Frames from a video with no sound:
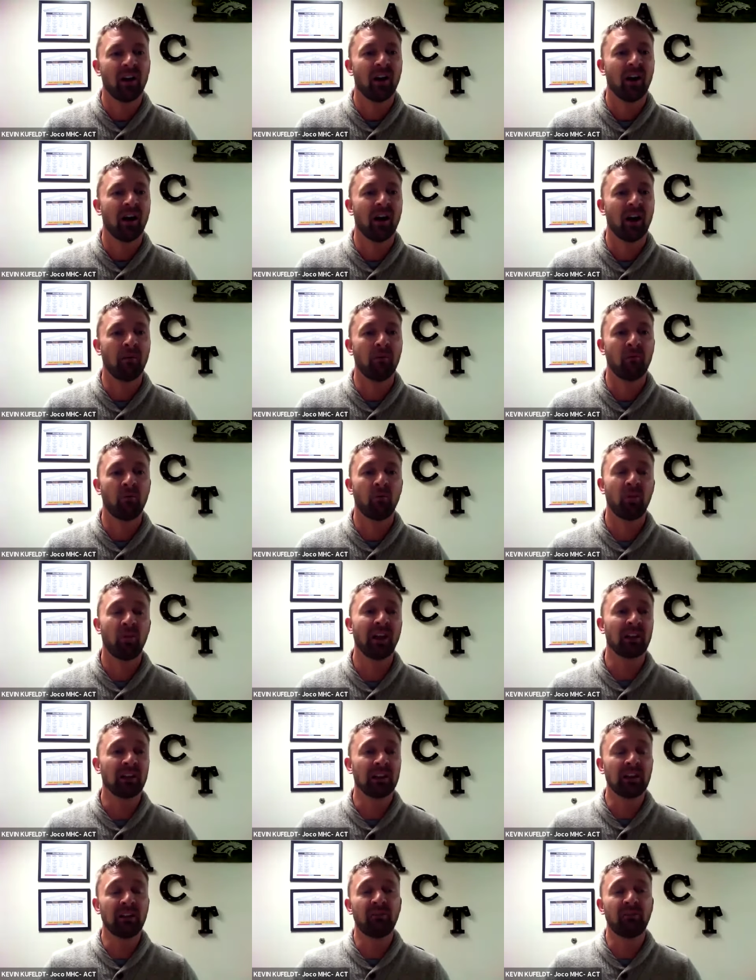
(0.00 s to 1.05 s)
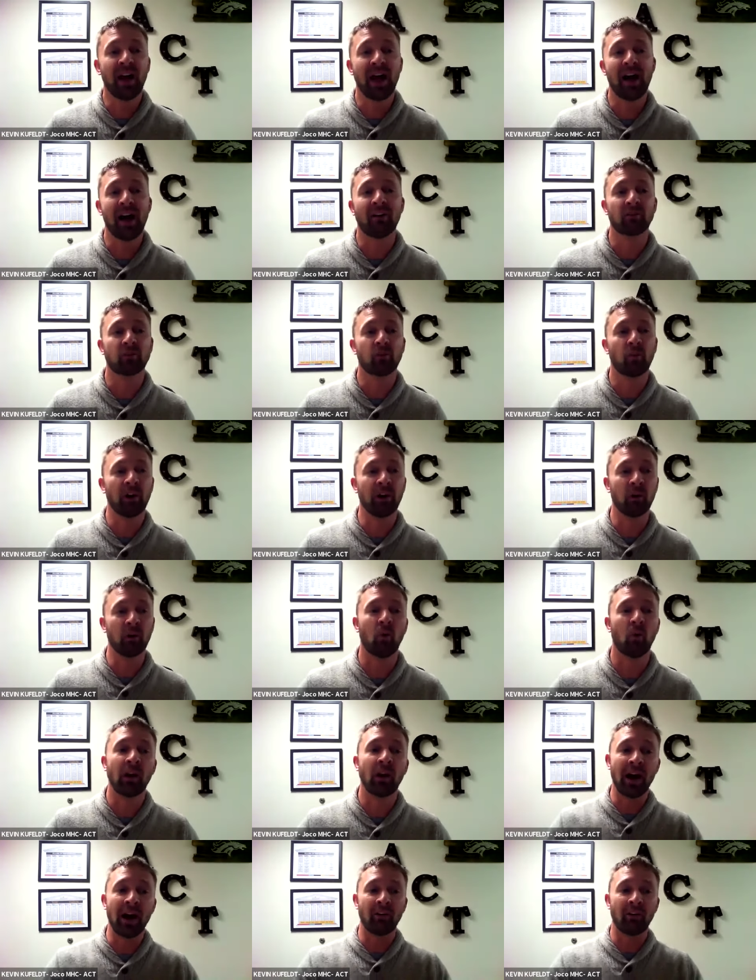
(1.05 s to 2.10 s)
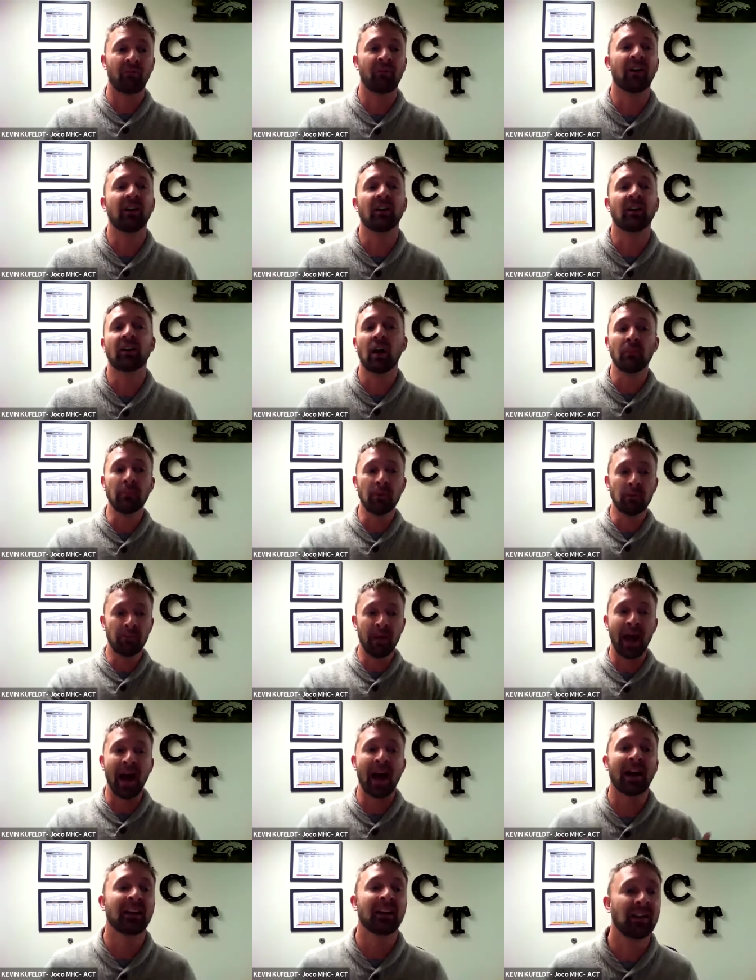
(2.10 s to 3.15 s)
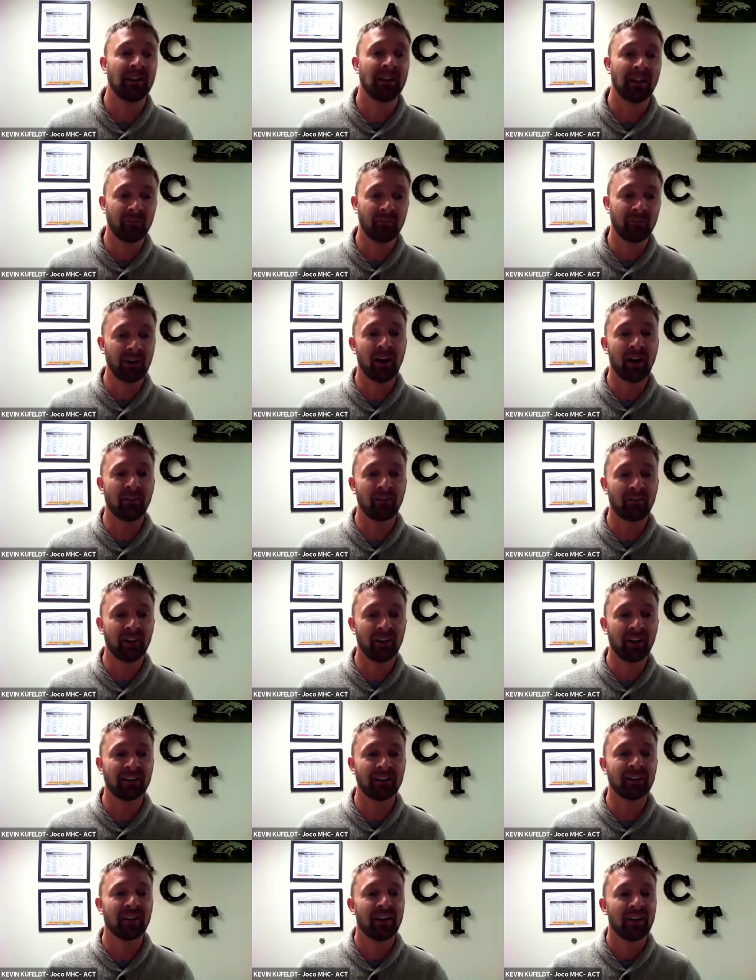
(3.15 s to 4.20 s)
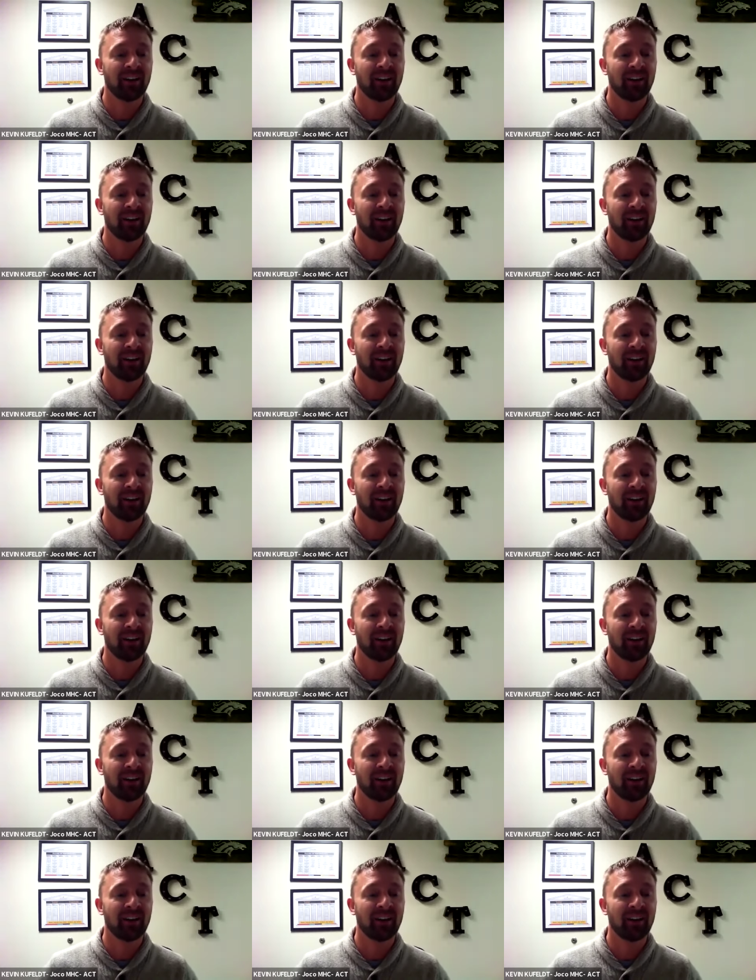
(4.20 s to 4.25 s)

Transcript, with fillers: Um, they leave the house wearing one outfit and coming back in a different outfit.